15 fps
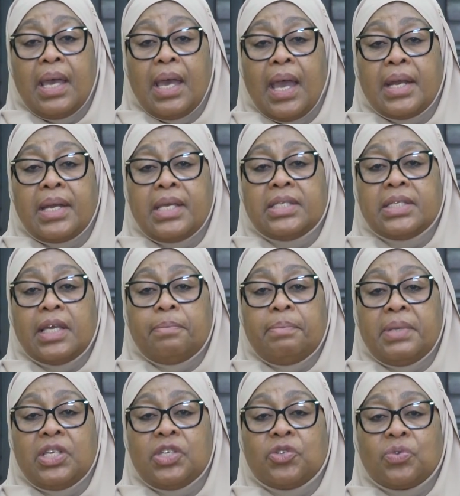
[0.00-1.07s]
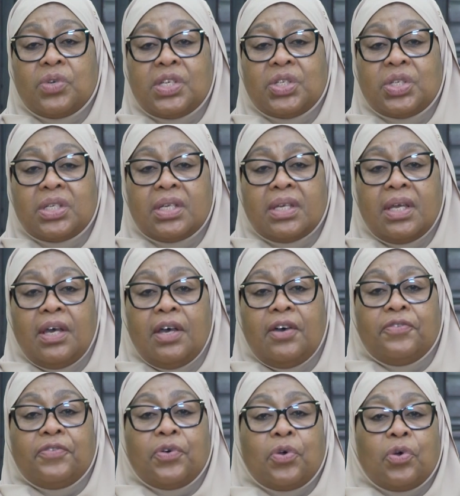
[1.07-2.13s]
and his administration
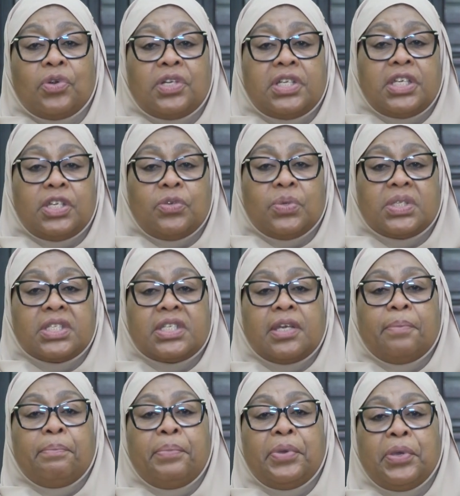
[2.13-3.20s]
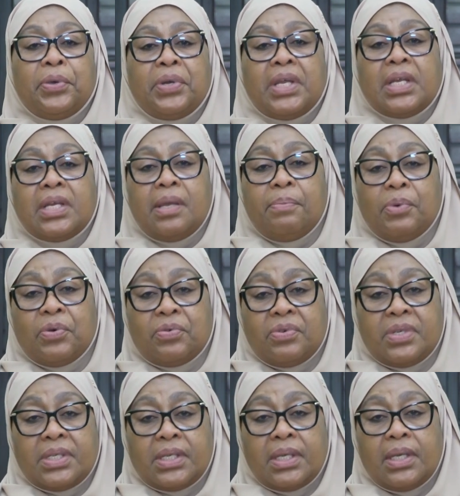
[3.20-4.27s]
for continuous championing
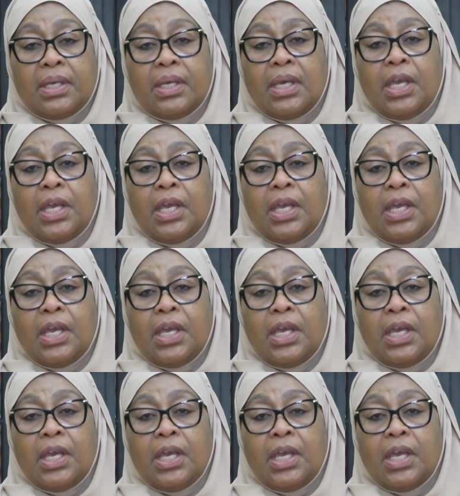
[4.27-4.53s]
democracy,